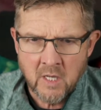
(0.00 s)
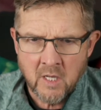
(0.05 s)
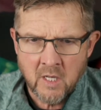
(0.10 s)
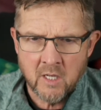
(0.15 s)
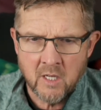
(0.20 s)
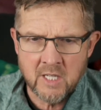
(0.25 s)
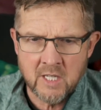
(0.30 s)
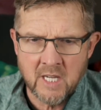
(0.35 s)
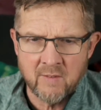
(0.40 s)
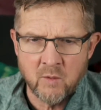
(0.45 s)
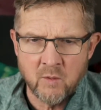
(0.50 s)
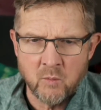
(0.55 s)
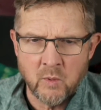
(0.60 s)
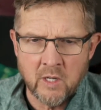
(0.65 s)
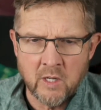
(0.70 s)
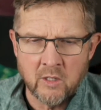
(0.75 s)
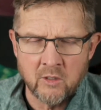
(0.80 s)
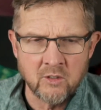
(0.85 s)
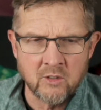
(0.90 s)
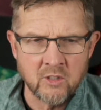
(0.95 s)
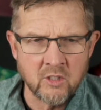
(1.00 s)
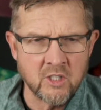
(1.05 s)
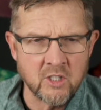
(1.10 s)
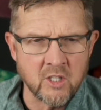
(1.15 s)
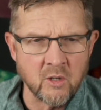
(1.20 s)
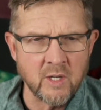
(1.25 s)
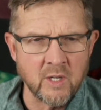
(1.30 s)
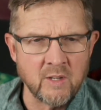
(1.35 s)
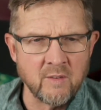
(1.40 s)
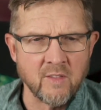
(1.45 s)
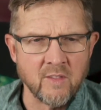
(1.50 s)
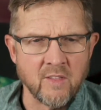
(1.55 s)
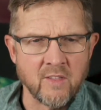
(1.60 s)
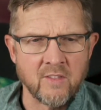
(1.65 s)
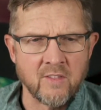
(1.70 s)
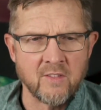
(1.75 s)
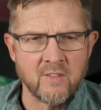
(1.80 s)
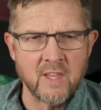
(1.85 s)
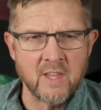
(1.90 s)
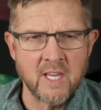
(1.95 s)
David Weldon says, don't even
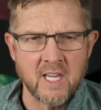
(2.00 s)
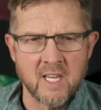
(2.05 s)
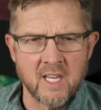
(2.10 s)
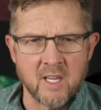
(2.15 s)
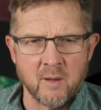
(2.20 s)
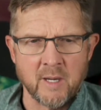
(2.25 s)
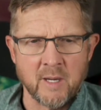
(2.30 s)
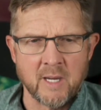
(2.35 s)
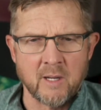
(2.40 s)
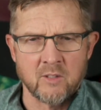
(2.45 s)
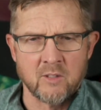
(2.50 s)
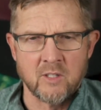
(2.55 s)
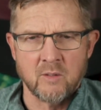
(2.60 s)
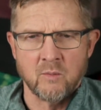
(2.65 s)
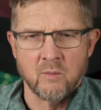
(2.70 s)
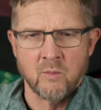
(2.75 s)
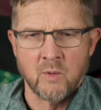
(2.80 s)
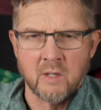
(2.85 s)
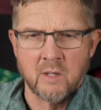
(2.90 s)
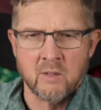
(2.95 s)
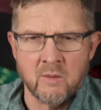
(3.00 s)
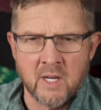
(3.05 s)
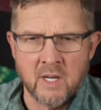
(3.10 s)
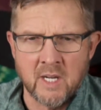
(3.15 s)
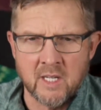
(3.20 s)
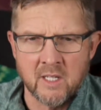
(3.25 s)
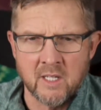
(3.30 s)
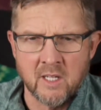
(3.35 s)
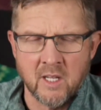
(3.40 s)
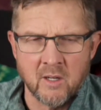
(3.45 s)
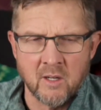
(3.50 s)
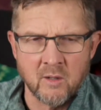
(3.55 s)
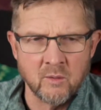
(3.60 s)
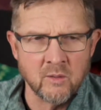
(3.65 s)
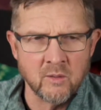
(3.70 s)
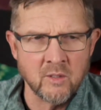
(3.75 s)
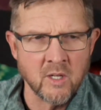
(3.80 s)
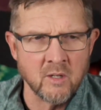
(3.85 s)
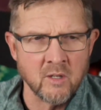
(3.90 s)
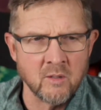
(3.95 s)
think about it, Ryan
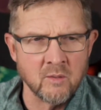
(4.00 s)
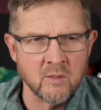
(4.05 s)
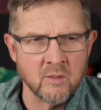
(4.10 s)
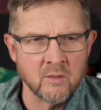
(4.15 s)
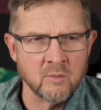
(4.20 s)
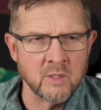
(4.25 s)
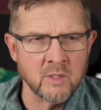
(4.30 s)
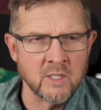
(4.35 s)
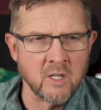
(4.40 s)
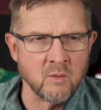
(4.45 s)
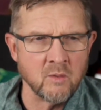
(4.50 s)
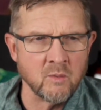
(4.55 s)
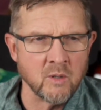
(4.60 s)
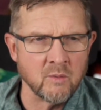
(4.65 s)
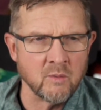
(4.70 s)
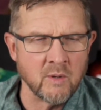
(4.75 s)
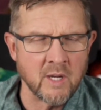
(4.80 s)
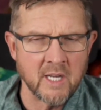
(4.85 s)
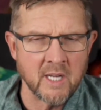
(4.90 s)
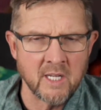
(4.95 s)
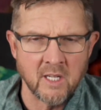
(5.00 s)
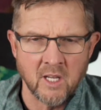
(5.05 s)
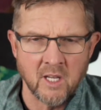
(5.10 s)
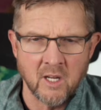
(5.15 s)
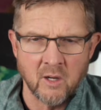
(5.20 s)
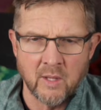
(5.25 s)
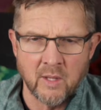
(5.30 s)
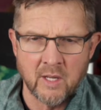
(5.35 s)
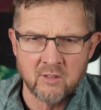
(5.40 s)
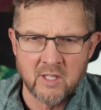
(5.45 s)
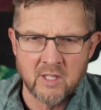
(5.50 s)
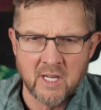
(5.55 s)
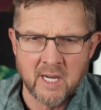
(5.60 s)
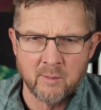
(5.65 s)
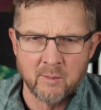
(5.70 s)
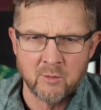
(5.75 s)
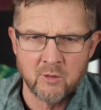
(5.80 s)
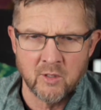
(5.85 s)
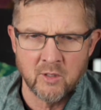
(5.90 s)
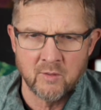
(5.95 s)
Lowe. No, we don't want Ryan Lowe. That's
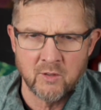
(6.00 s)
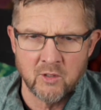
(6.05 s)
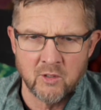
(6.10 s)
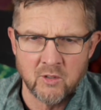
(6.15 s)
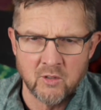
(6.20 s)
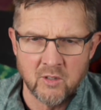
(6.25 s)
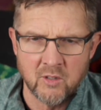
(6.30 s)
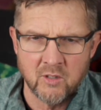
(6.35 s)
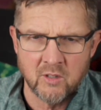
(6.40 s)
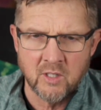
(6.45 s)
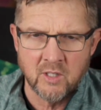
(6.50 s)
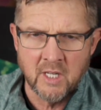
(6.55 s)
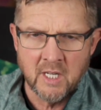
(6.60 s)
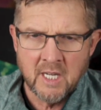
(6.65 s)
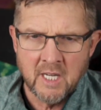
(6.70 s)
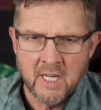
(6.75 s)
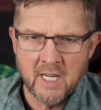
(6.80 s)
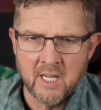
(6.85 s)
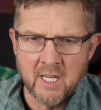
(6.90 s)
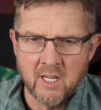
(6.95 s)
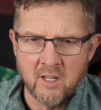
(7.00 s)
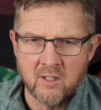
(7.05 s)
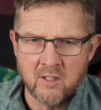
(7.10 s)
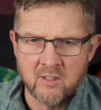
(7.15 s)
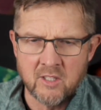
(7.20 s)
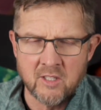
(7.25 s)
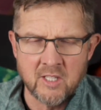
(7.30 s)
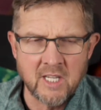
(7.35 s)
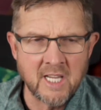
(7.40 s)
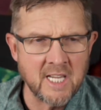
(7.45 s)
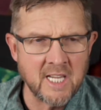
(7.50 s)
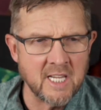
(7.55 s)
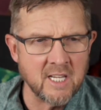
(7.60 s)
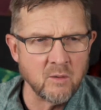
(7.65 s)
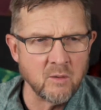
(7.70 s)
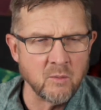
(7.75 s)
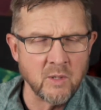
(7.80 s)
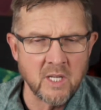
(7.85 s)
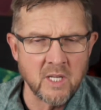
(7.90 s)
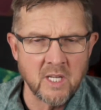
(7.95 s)
absolutely for sure. Ian R says,
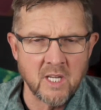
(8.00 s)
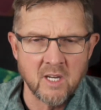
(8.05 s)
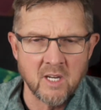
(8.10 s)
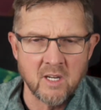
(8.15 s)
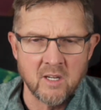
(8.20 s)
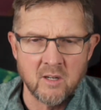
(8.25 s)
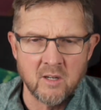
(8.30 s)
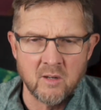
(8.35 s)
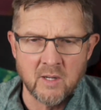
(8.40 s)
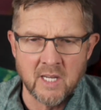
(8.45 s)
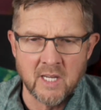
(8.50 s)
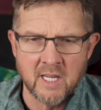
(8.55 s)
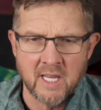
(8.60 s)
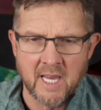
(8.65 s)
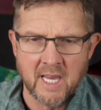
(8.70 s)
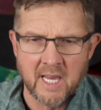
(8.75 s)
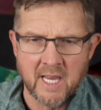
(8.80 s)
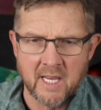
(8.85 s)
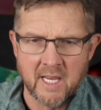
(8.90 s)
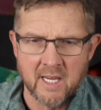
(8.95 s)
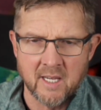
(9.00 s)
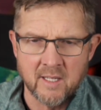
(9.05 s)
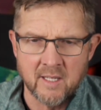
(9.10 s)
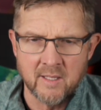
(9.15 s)
here we go again.